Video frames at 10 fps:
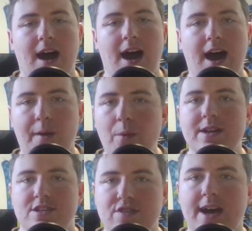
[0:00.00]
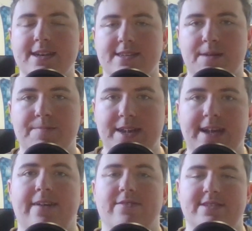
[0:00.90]
I want to try something
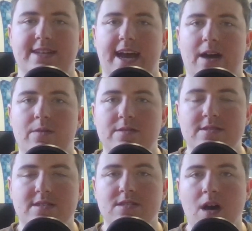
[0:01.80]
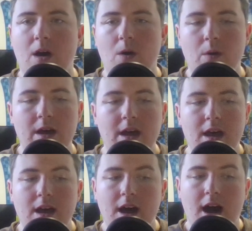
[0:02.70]
else now. So
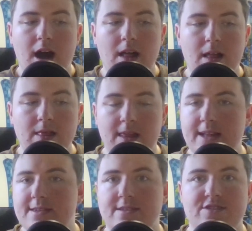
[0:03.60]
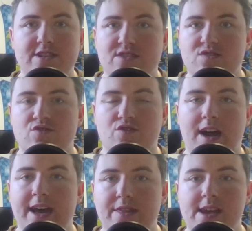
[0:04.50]
let's just
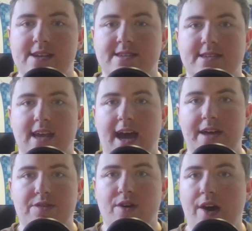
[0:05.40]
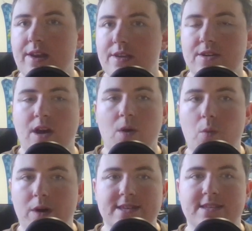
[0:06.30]
try this. I thought,
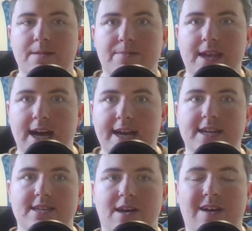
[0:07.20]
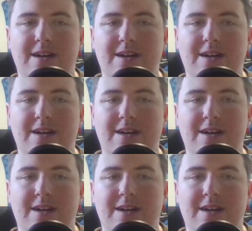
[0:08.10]
what's something I can talk